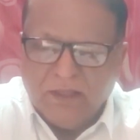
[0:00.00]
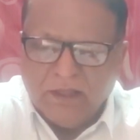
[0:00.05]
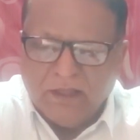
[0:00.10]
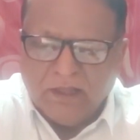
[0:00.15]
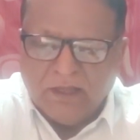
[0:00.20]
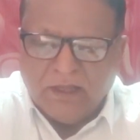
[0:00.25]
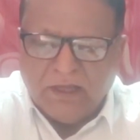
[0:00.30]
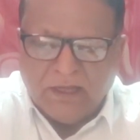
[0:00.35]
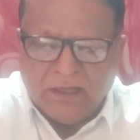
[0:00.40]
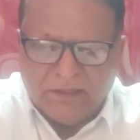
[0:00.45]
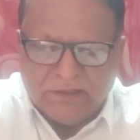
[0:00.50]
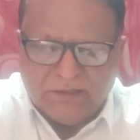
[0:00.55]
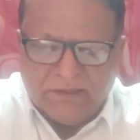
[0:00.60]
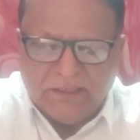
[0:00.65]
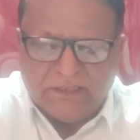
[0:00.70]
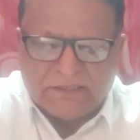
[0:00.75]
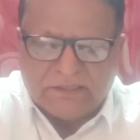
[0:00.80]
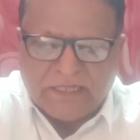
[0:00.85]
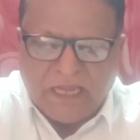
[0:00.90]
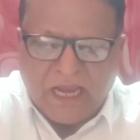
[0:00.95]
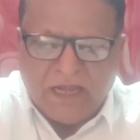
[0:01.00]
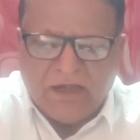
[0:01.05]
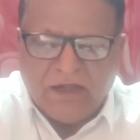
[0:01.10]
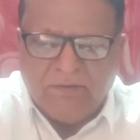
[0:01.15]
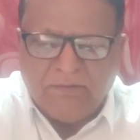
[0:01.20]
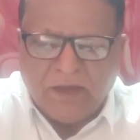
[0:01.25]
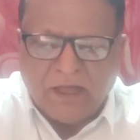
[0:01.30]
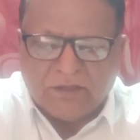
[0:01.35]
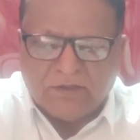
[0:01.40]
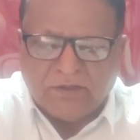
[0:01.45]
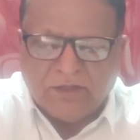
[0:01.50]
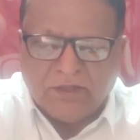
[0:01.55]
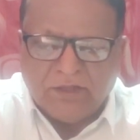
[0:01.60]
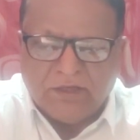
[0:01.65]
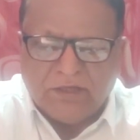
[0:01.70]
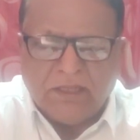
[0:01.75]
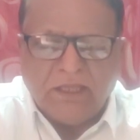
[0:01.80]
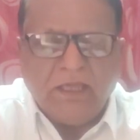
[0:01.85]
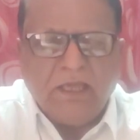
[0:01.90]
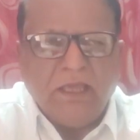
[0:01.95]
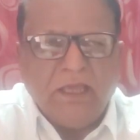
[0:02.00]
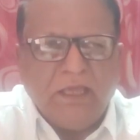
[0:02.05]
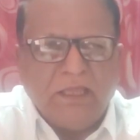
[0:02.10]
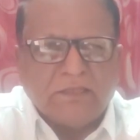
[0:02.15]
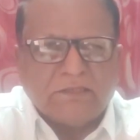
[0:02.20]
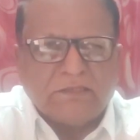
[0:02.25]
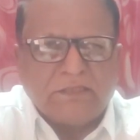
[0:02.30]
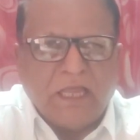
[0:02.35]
authority is,